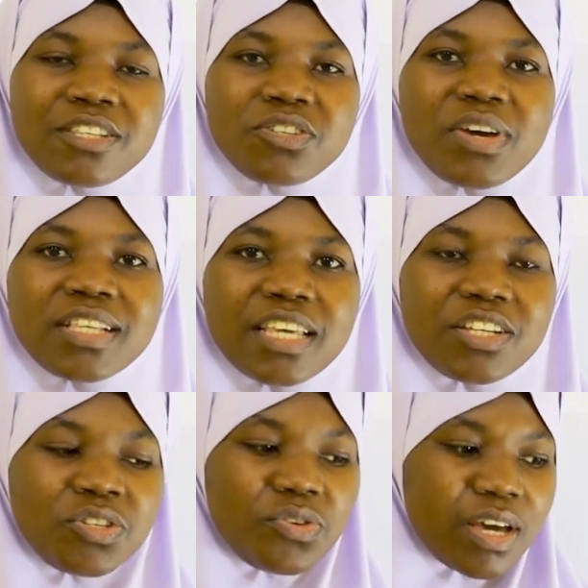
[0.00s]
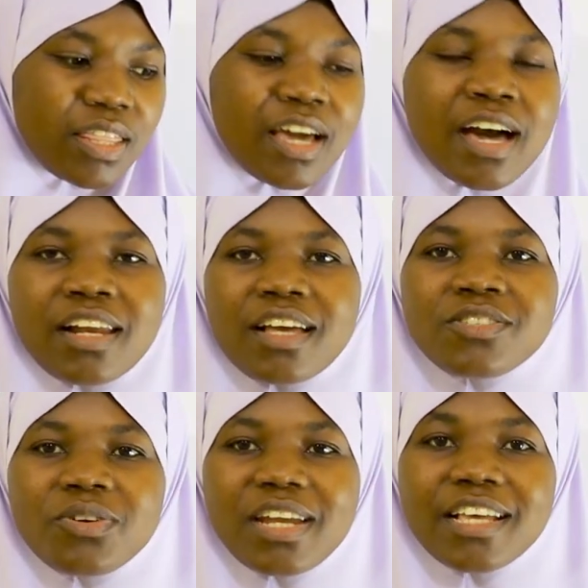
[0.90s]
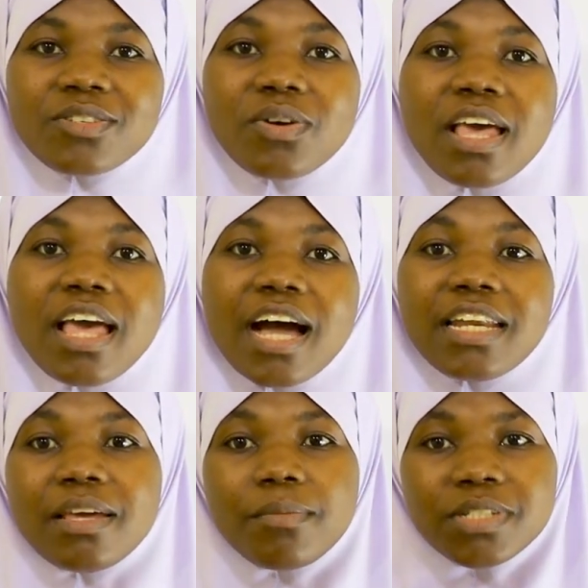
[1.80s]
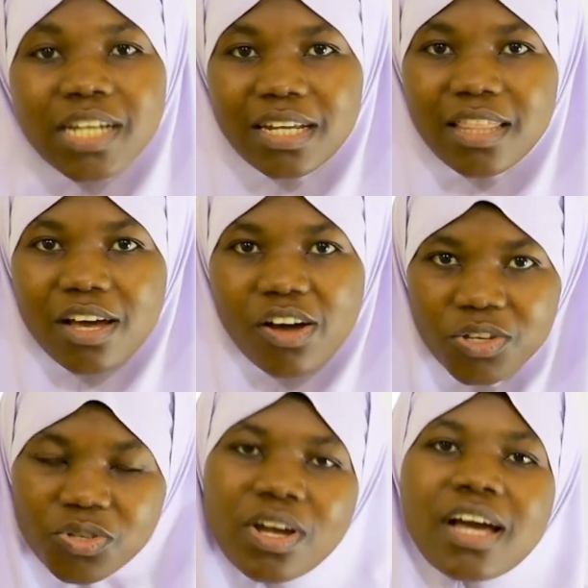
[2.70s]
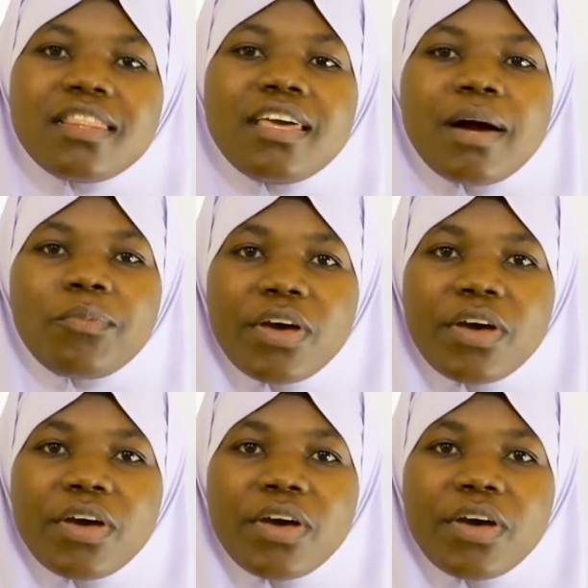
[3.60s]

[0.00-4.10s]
So I say to you, adiga halka sona so ani shanda da oksokade, I'm